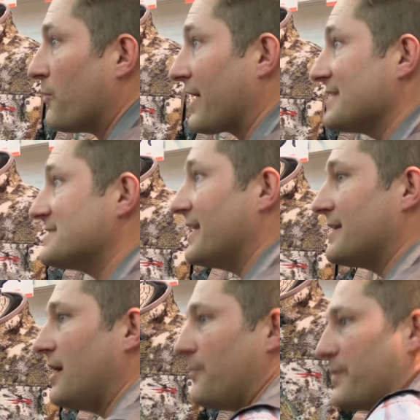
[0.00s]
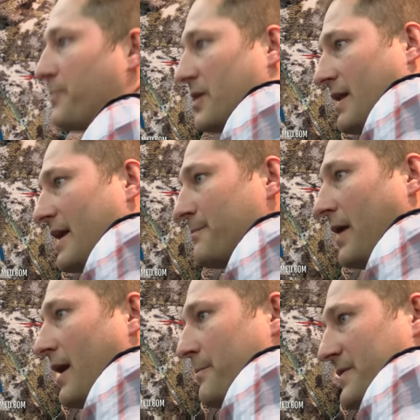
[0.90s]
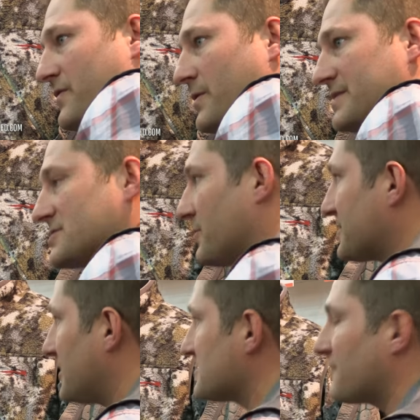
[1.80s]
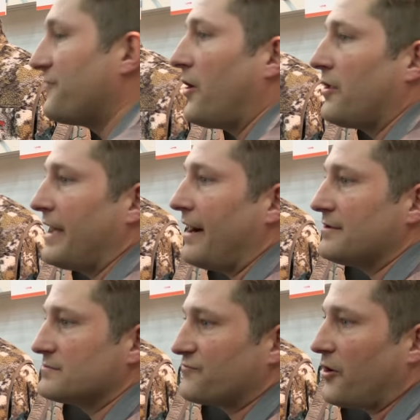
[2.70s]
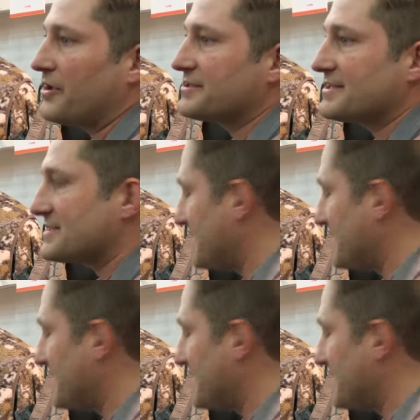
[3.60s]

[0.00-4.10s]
When I stand up, we put a lot of bottom into it so it doesn't fall into the